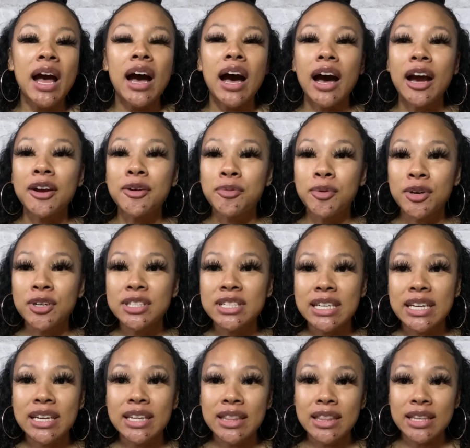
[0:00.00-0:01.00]
I worked
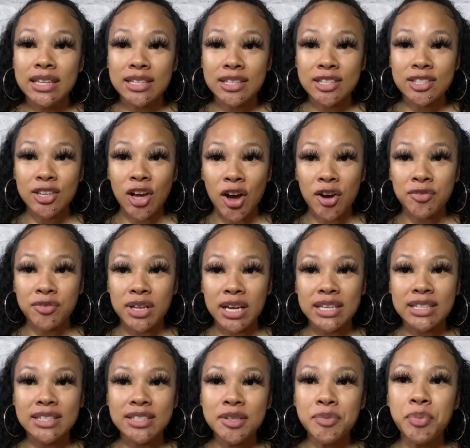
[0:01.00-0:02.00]
in the soft
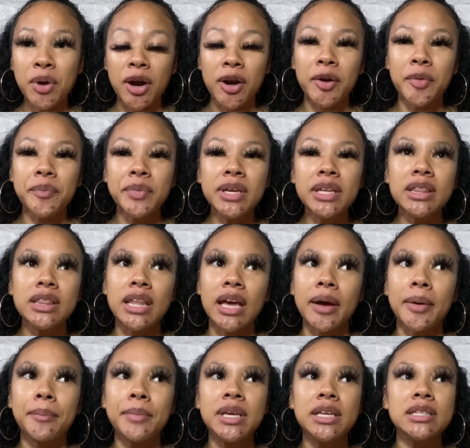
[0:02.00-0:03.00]
lines department.
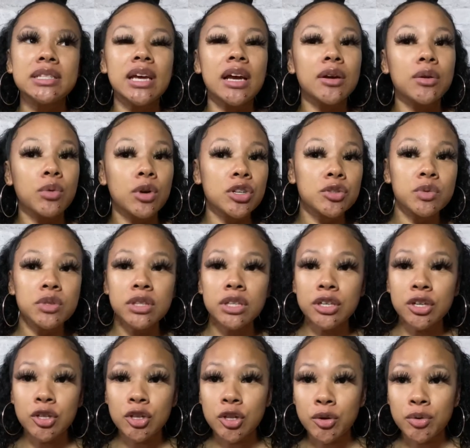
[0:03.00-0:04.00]
That means I worked with the
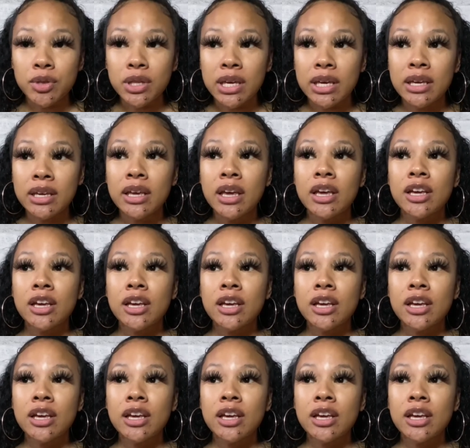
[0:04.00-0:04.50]
clothing.